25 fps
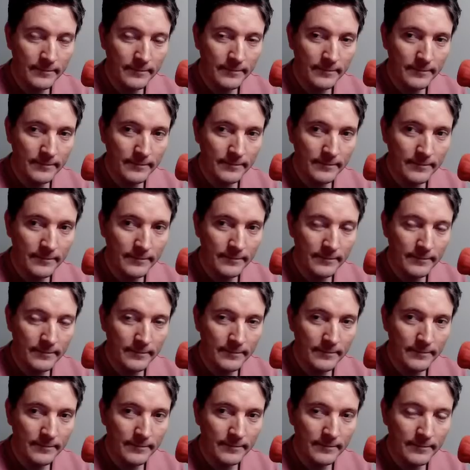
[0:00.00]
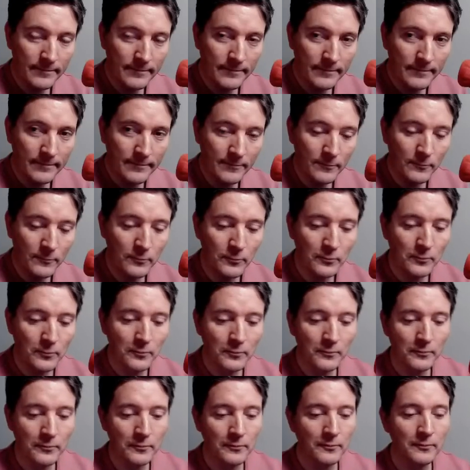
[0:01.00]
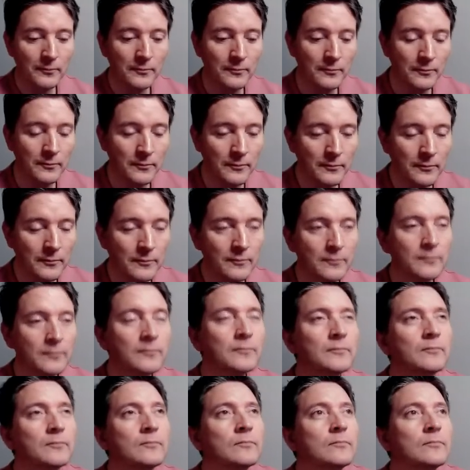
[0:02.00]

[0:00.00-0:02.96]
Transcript: This person isn't speaking.